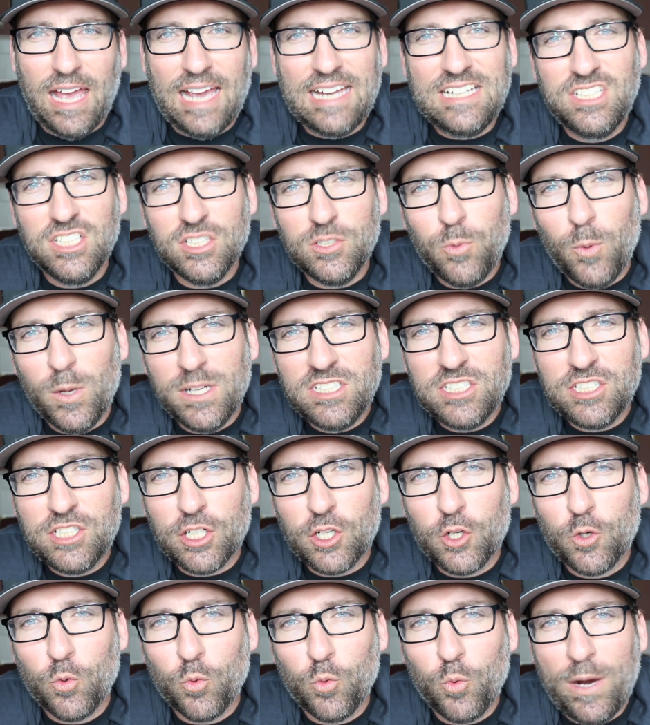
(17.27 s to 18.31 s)
I just watched
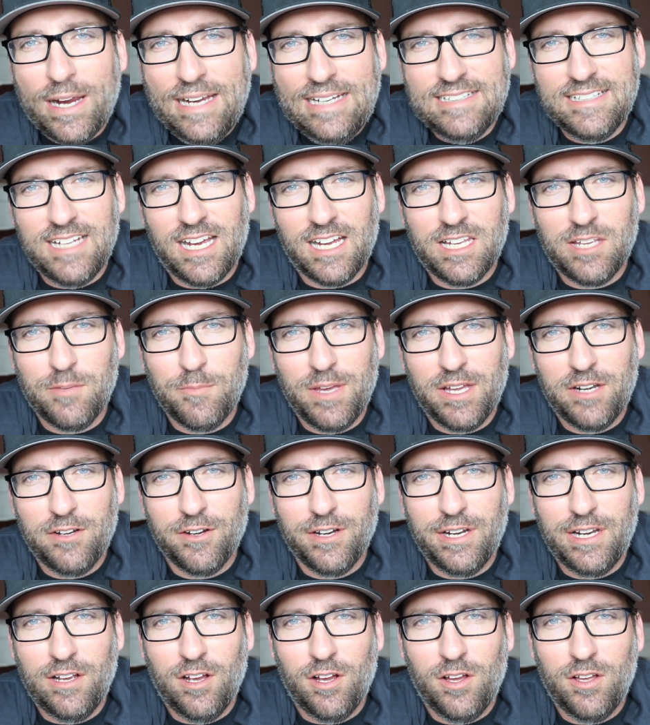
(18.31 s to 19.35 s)
a great documentary